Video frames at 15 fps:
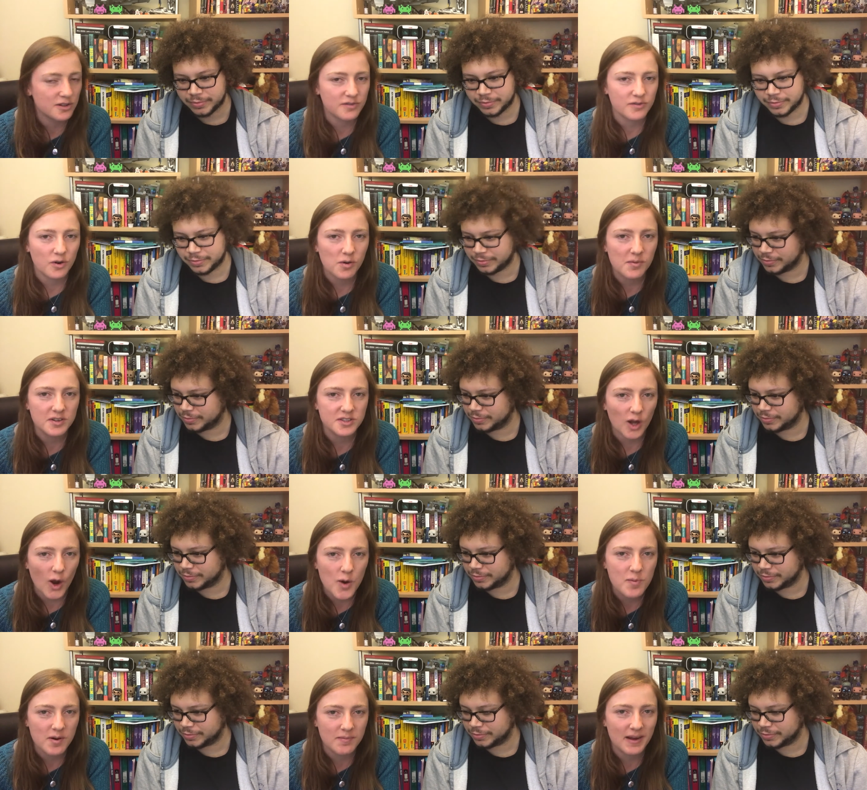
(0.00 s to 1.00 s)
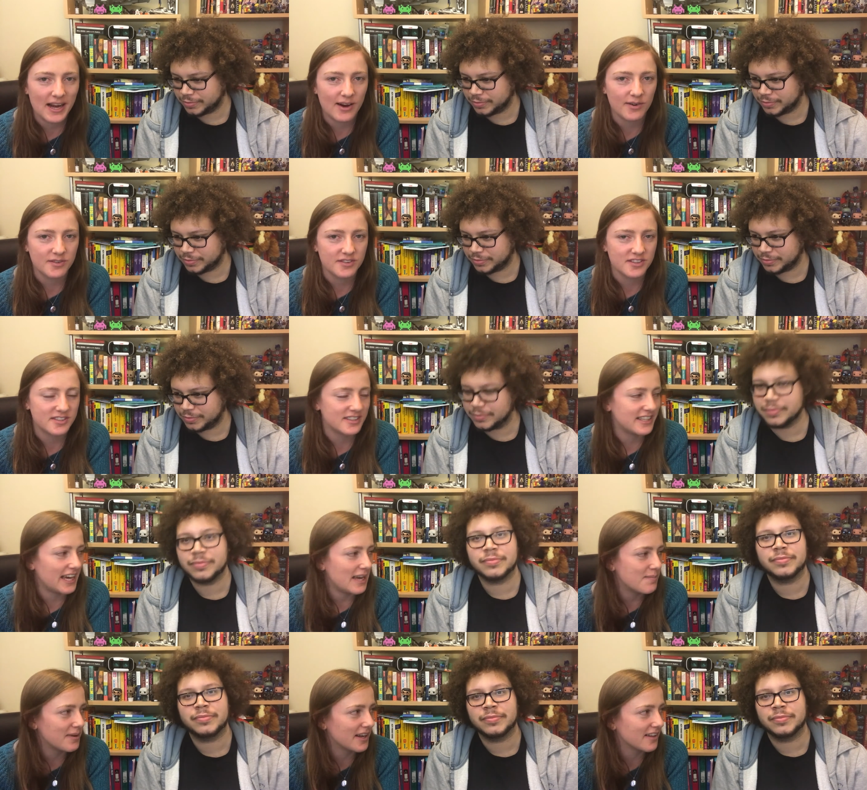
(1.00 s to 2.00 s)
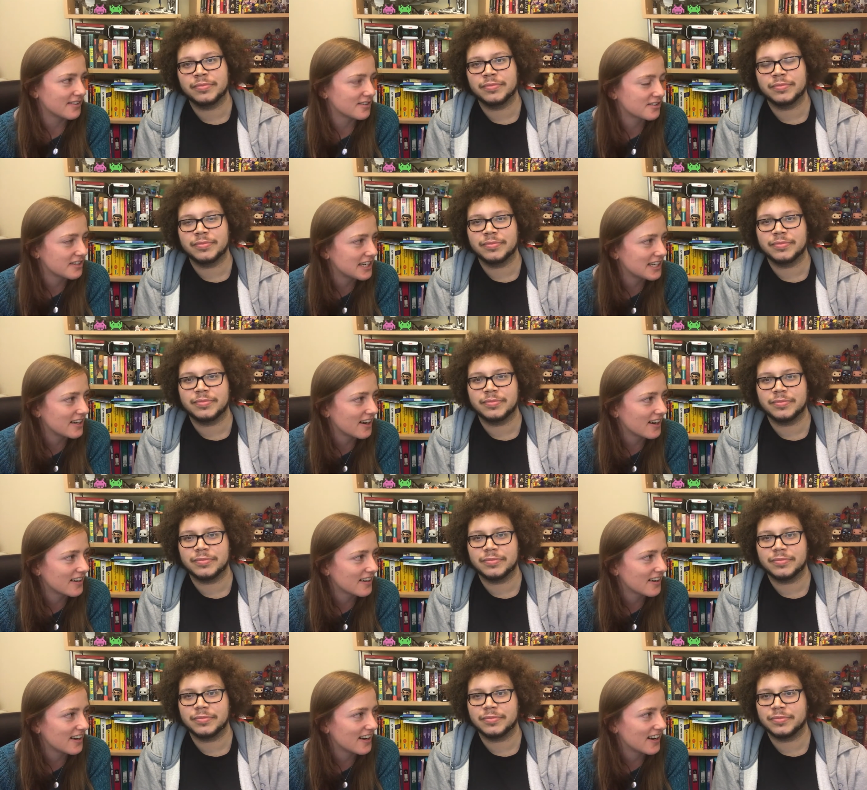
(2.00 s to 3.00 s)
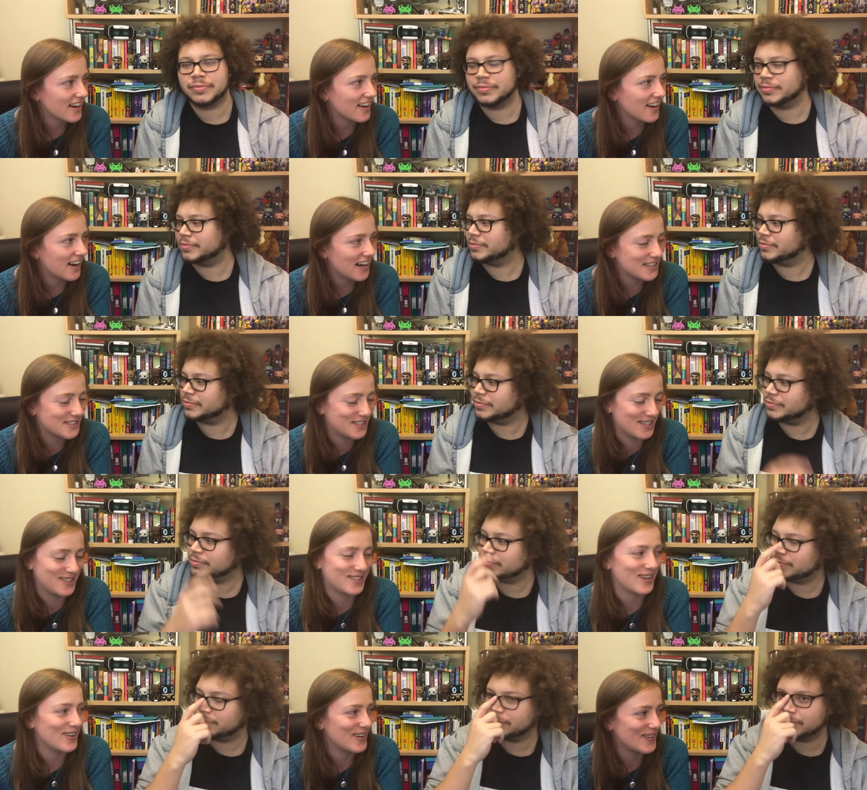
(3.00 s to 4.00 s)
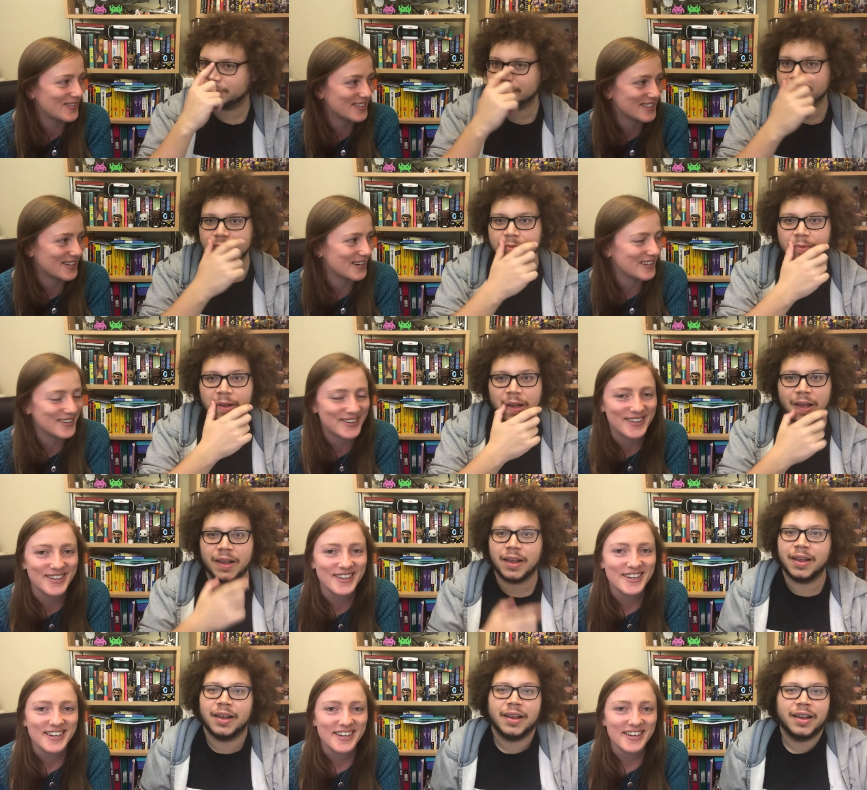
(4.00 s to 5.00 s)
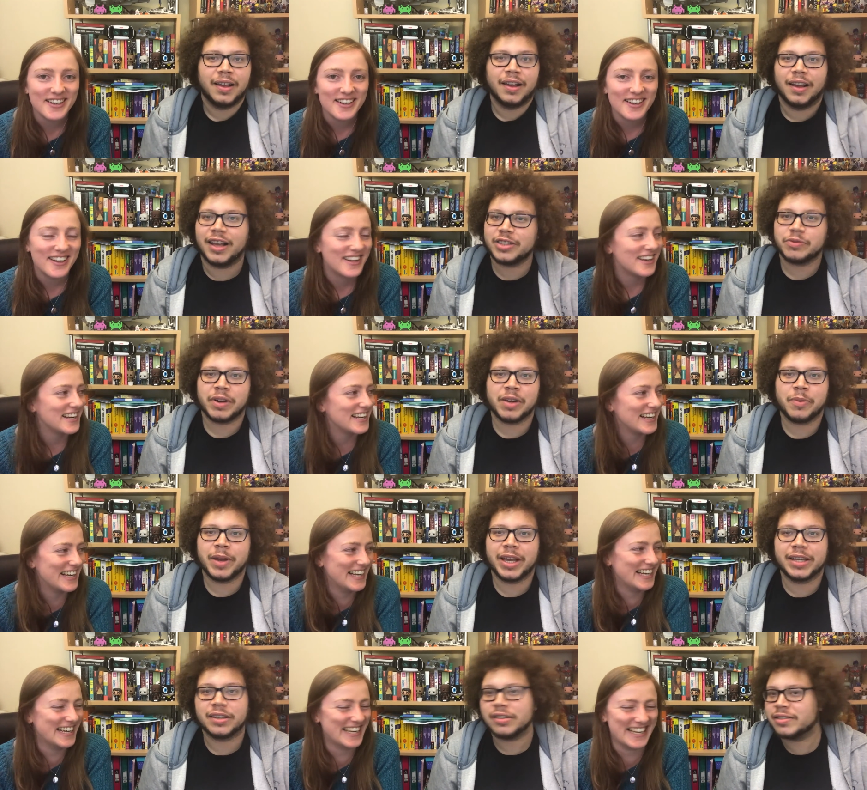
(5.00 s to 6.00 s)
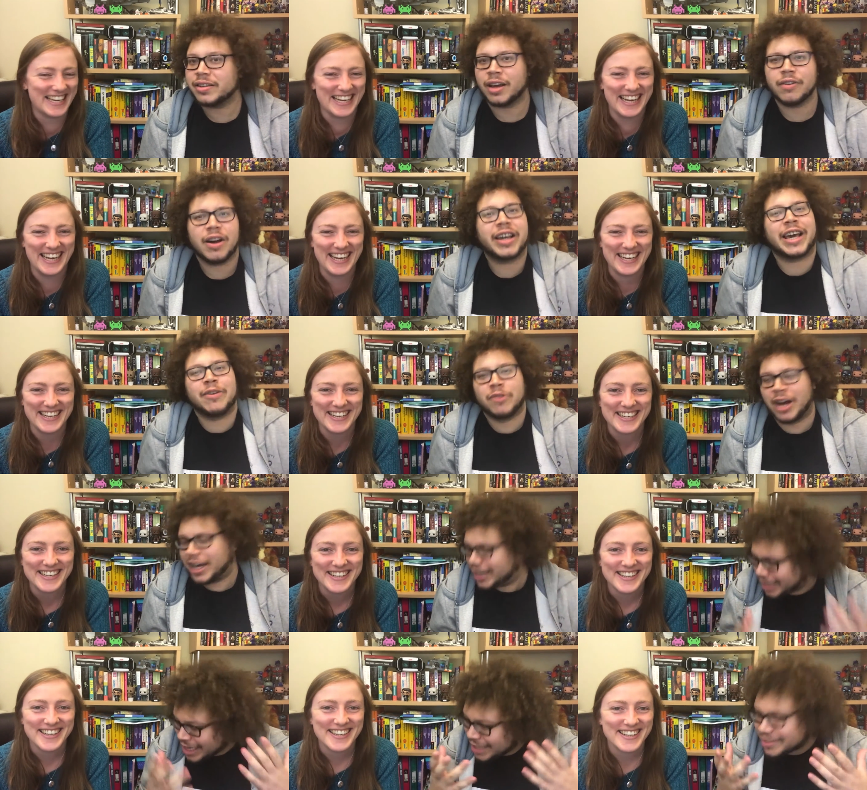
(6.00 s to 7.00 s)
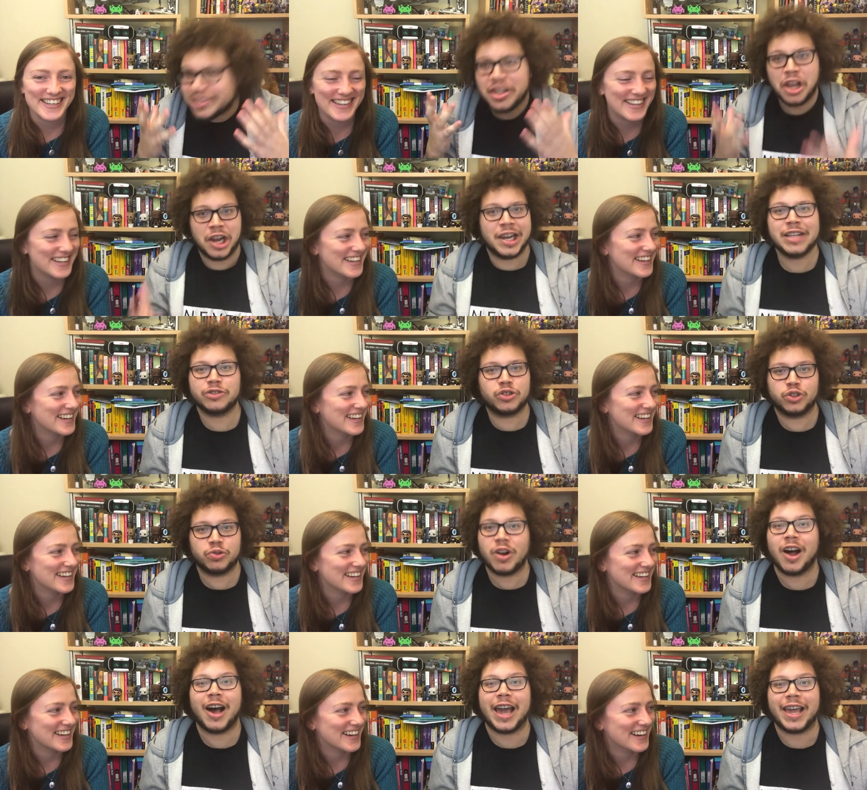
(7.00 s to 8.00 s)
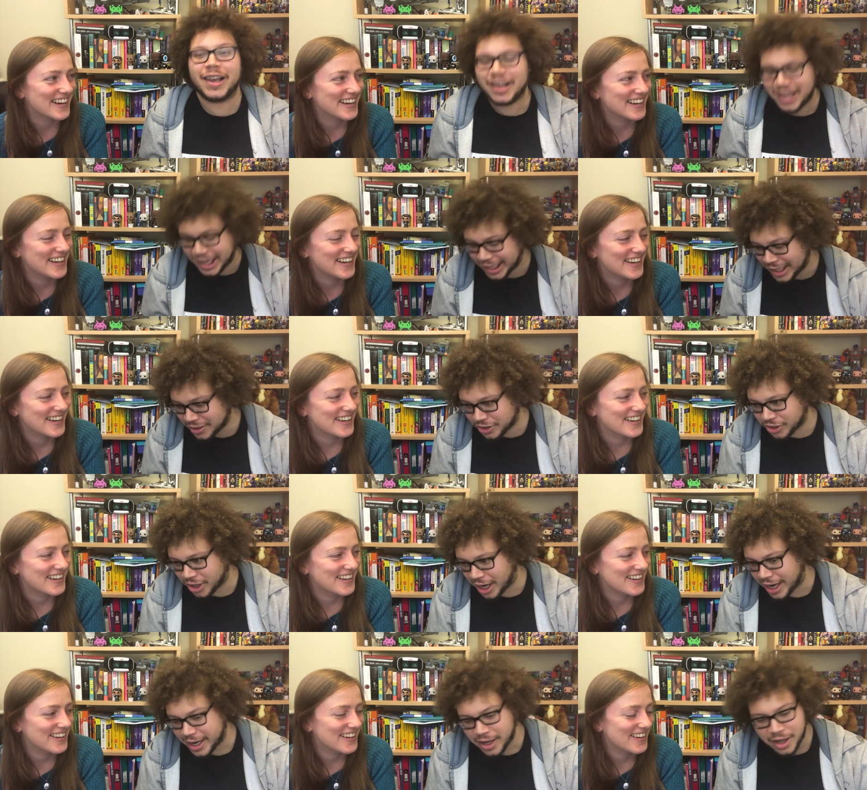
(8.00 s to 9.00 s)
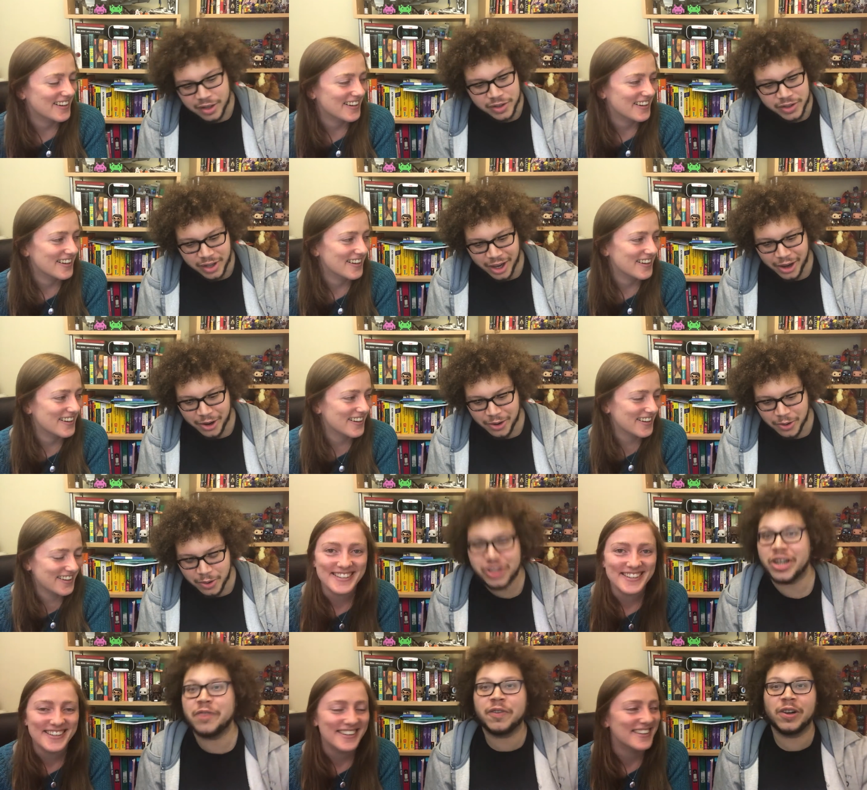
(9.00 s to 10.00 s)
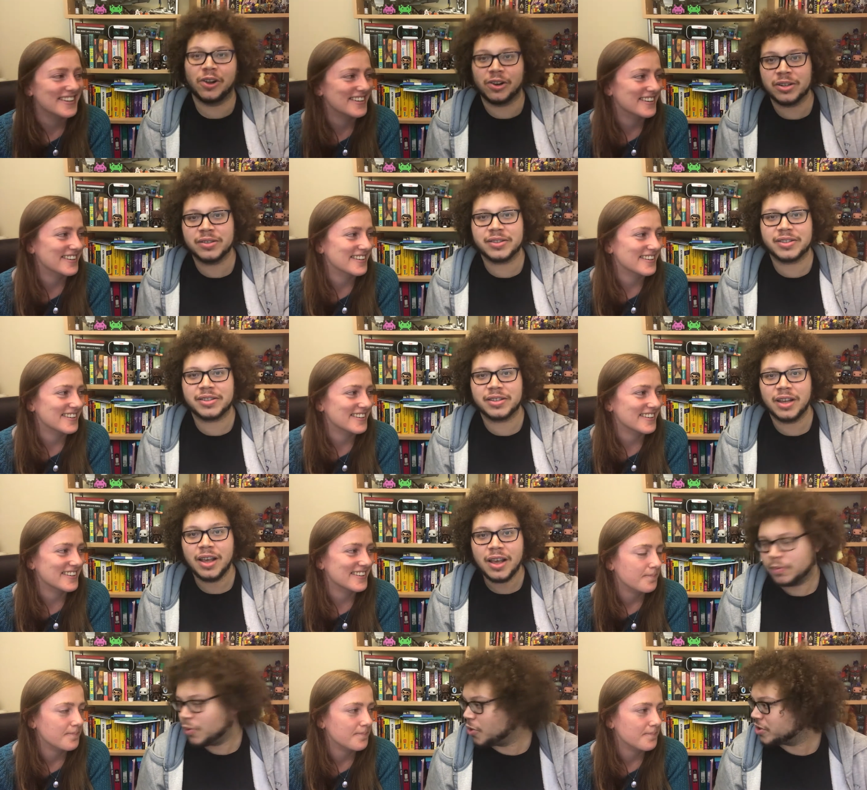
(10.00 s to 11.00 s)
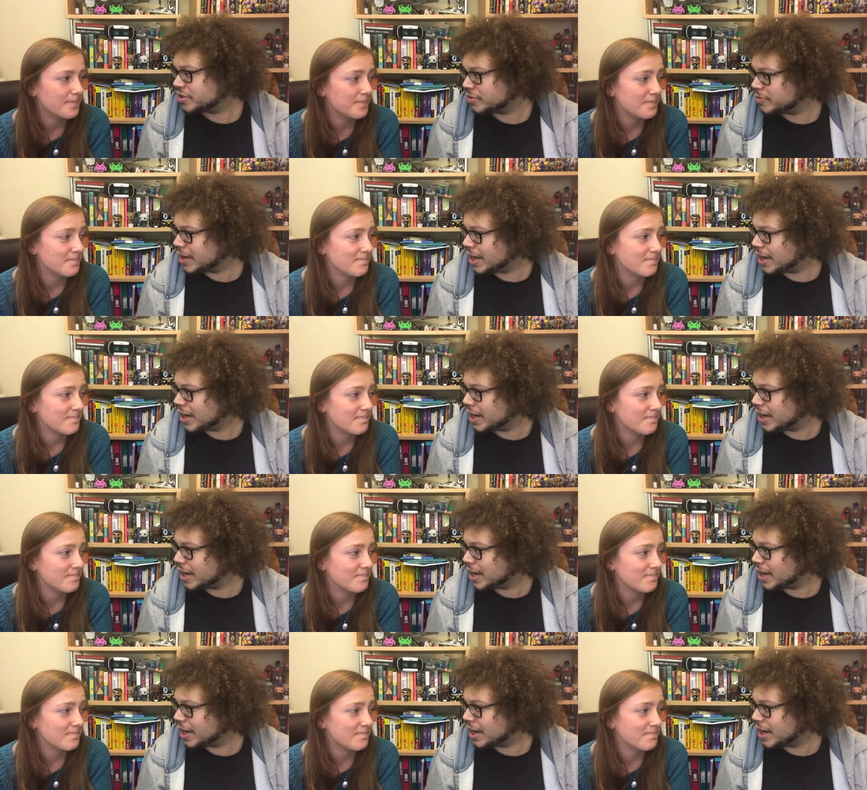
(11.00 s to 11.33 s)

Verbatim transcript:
Speaker 1: sort of almost open mouth, just gaping at the screen, like, I just don't know what's going on.
Speaker 2: It's really weird. So, okay, right, let's let's try. Let's try. So, Jennifer Lawrence walks